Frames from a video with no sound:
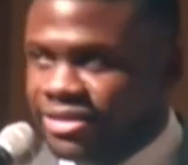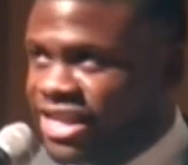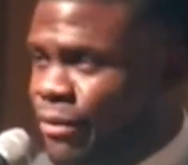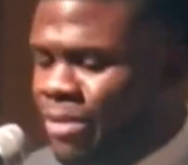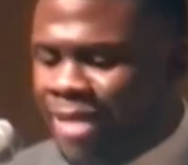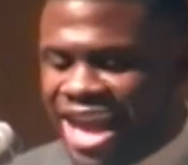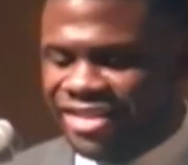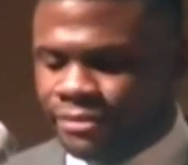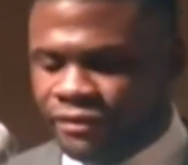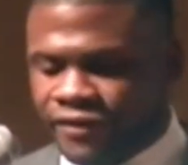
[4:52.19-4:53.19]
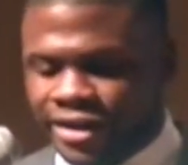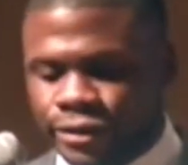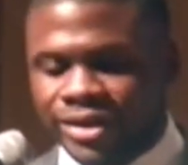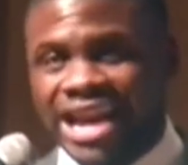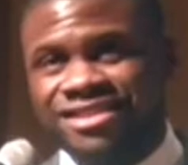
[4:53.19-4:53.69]
Did we make them
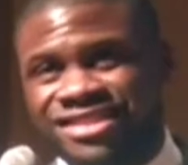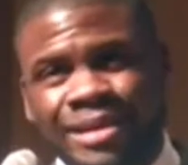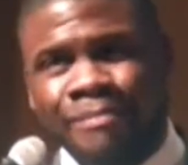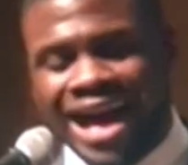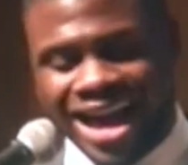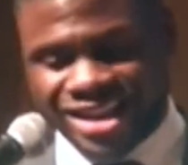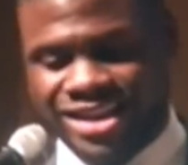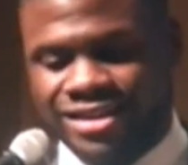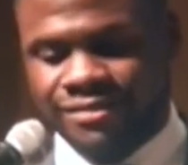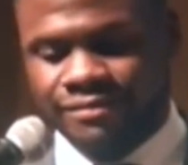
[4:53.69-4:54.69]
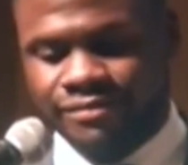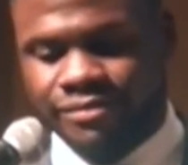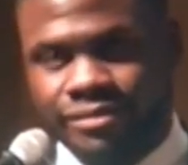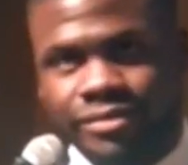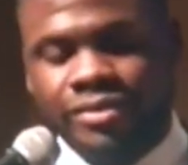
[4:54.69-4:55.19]
feel like somebody?
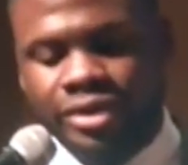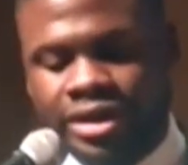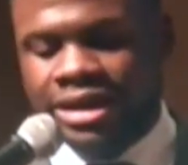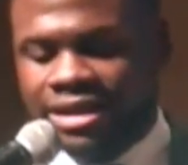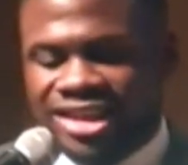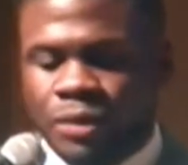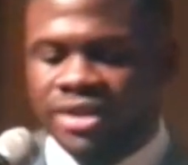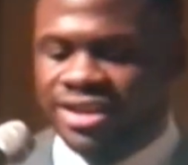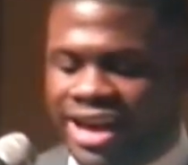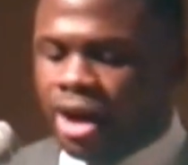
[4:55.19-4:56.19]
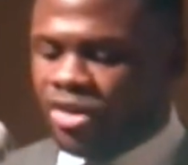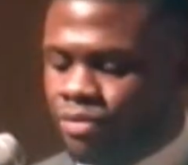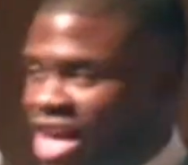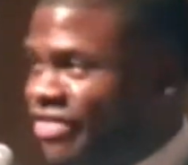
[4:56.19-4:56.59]
Did we tell them